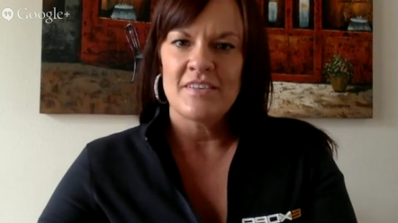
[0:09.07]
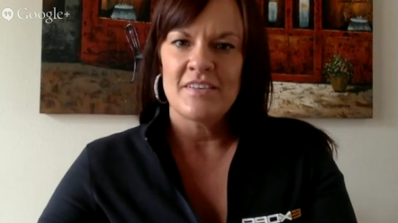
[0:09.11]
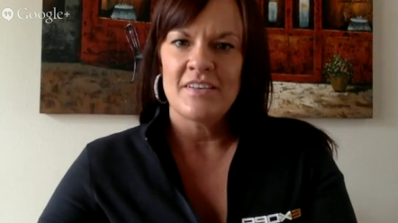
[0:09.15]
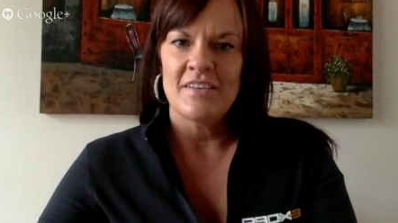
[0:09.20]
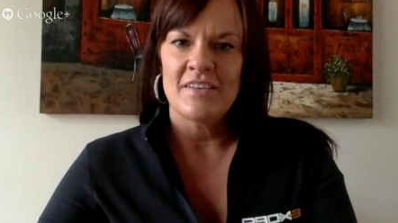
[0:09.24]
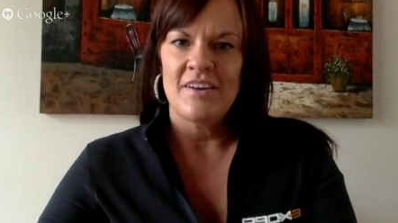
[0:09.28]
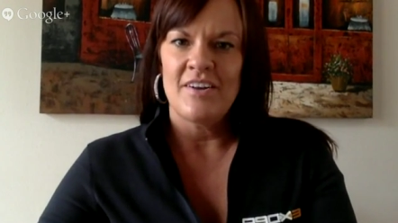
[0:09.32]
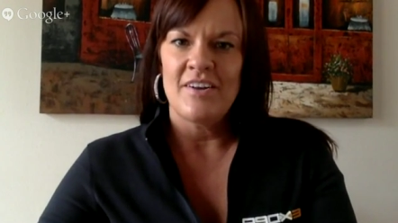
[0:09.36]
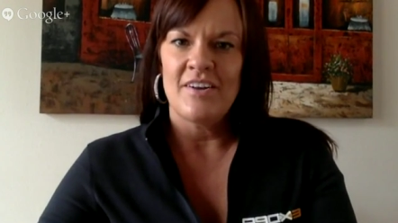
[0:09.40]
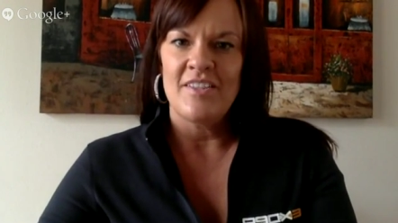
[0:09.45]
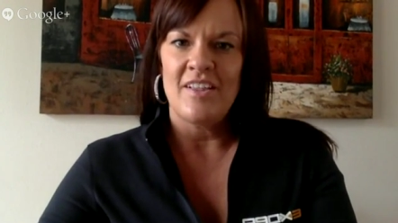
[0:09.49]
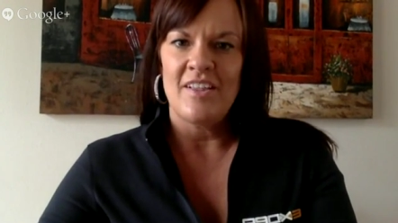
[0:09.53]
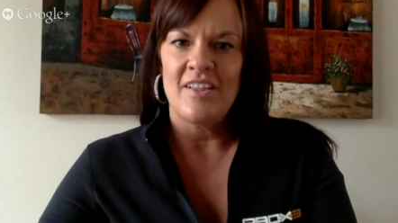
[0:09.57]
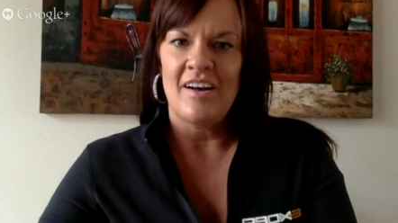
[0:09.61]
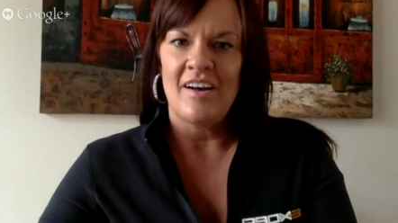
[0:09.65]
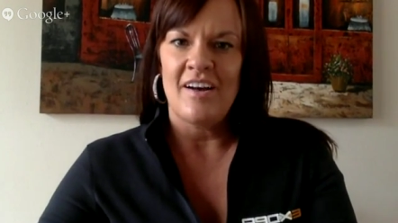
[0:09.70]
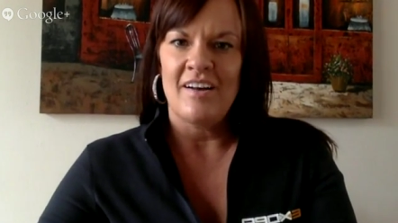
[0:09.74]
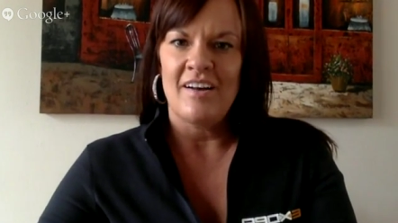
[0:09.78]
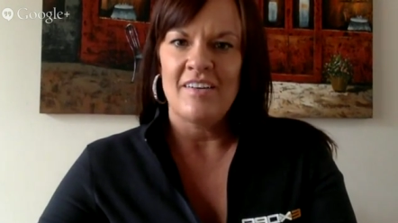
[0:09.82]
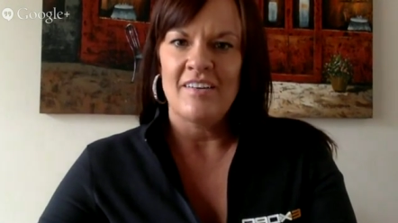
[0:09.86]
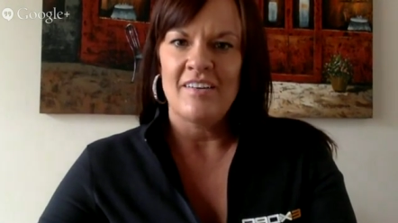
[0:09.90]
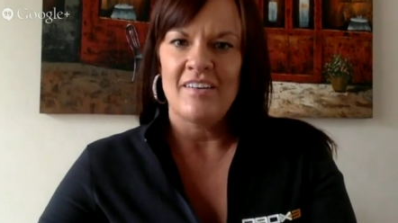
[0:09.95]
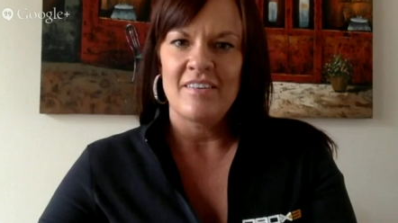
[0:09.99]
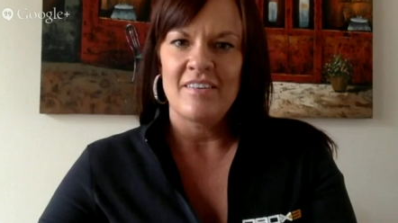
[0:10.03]
a
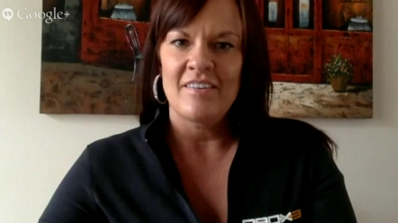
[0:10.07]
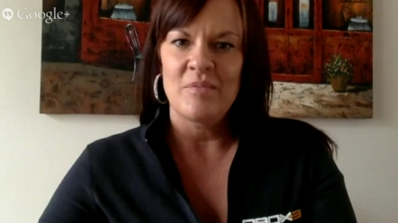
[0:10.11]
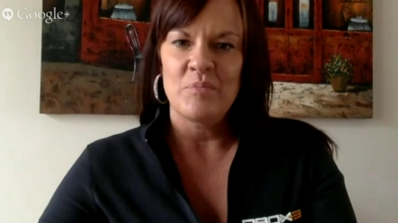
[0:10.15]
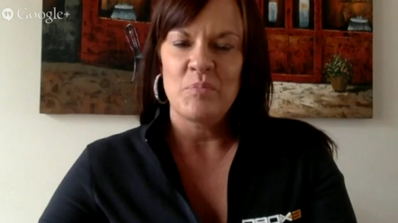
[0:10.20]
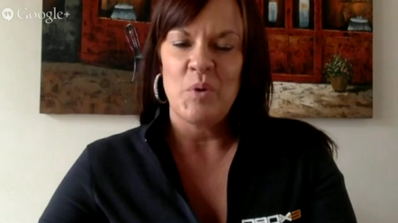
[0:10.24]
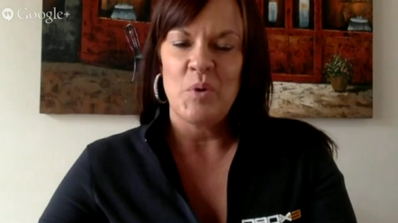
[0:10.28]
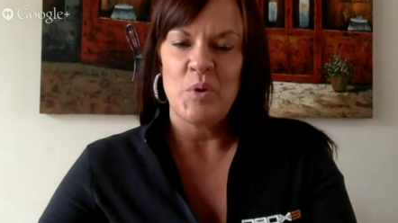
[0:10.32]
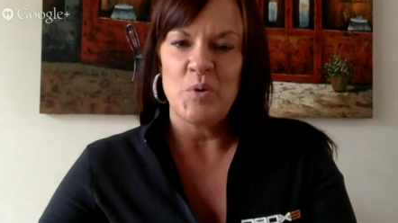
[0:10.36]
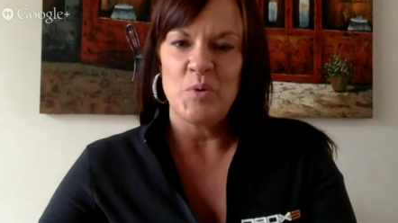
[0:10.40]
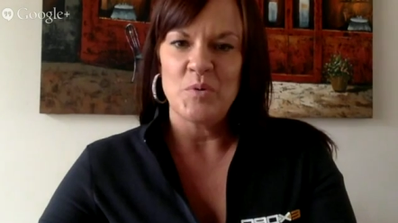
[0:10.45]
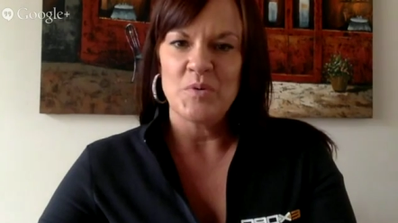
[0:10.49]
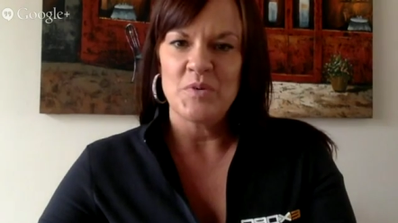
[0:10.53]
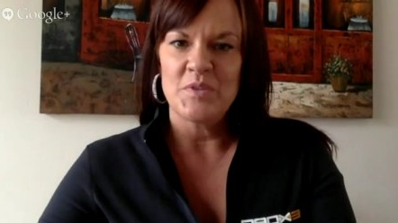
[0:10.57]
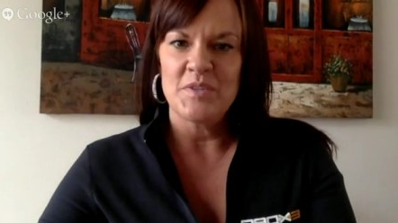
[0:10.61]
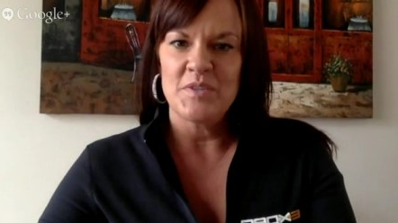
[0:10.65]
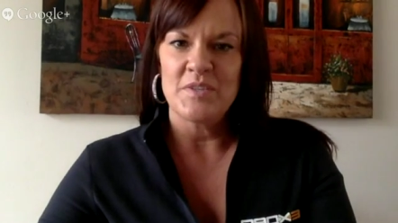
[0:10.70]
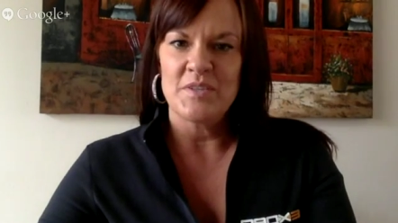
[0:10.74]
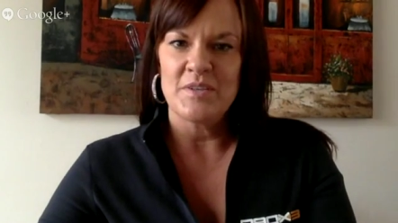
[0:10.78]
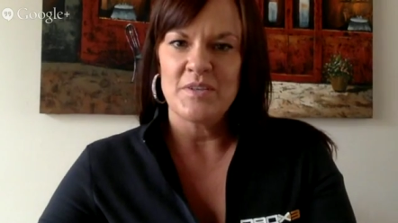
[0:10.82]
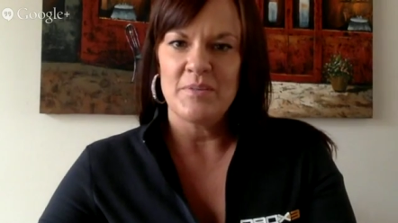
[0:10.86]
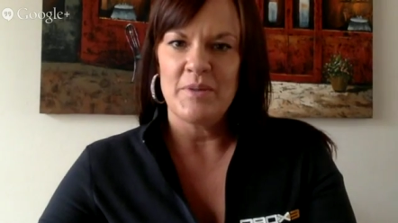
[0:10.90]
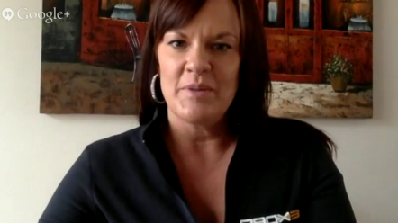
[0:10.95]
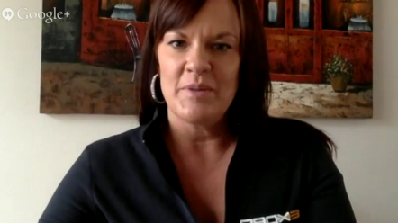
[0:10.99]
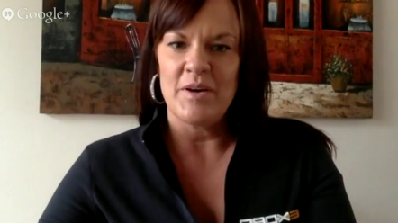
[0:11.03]
long post
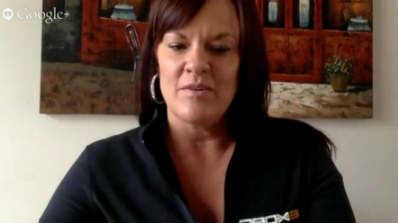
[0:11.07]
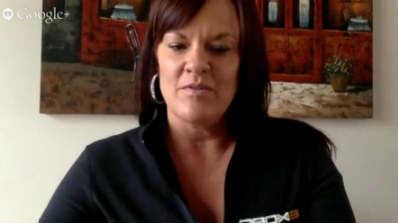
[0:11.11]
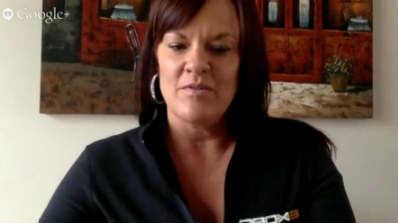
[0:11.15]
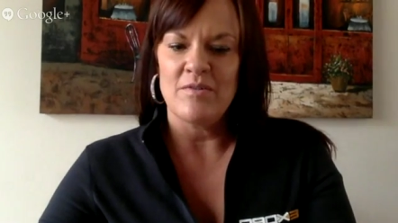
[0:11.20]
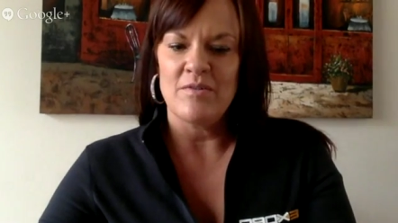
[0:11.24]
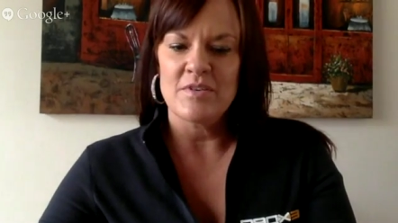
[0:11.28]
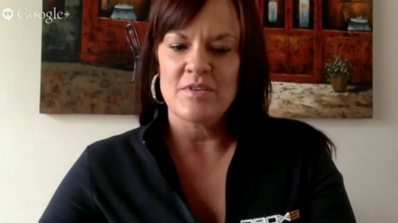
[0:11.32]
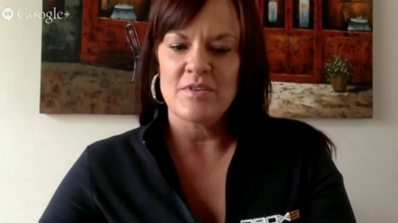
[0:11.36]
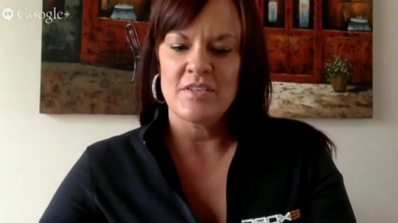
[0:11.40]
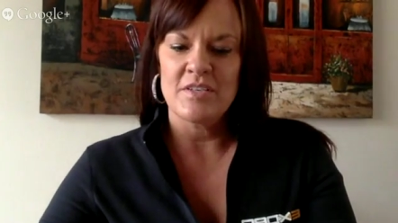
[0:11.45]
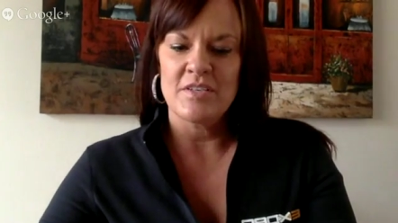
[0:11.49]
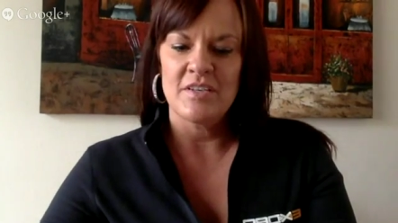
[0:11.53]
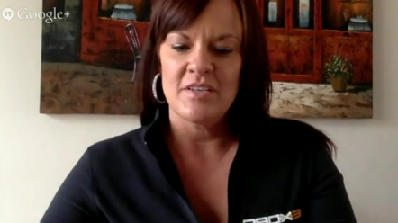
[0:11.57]
about